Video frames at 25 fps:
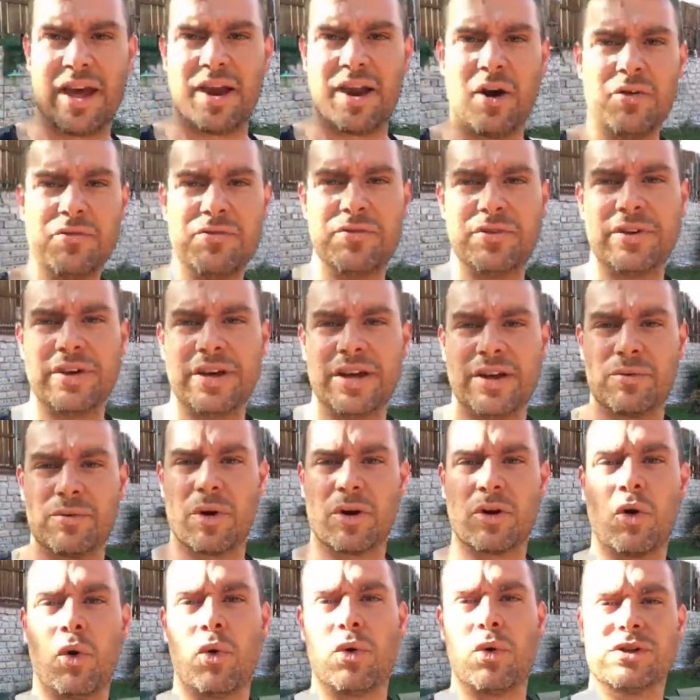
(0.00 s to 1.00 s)
Hopefully it
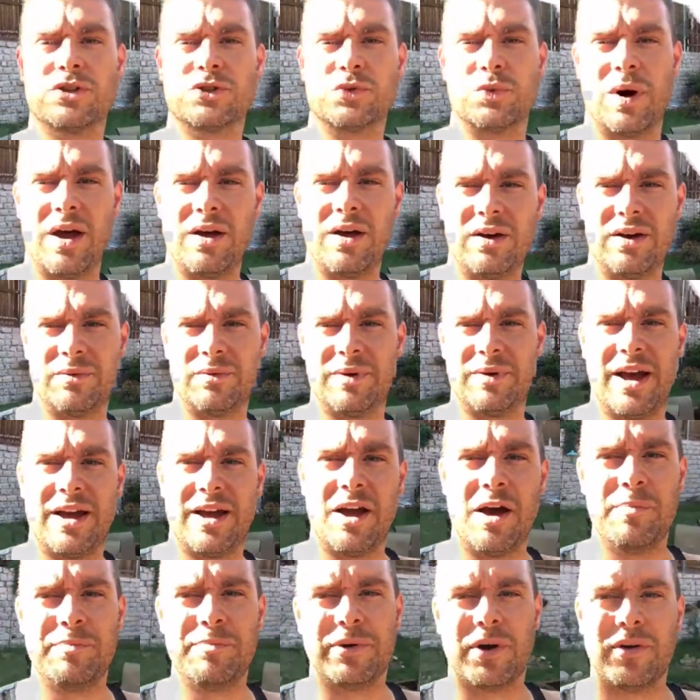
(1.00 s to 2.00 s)
records well, and when I
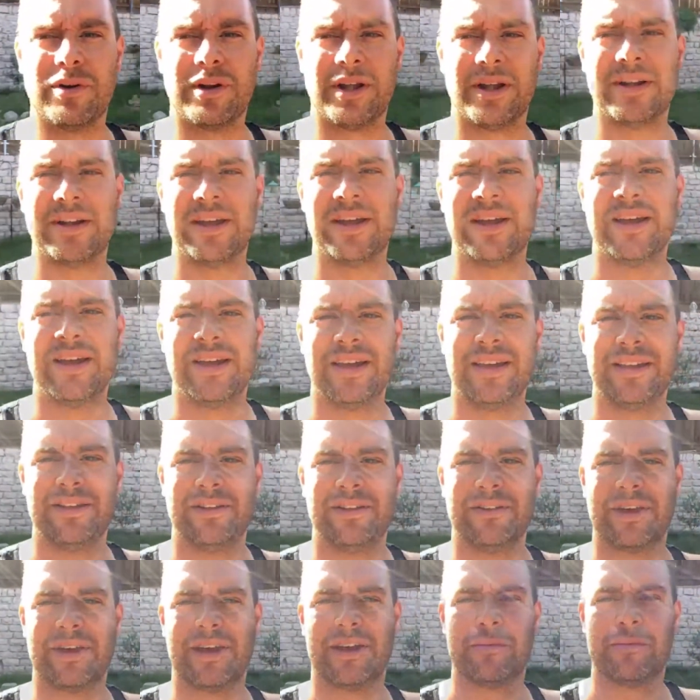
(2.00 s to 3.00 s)
upload it, you'll get a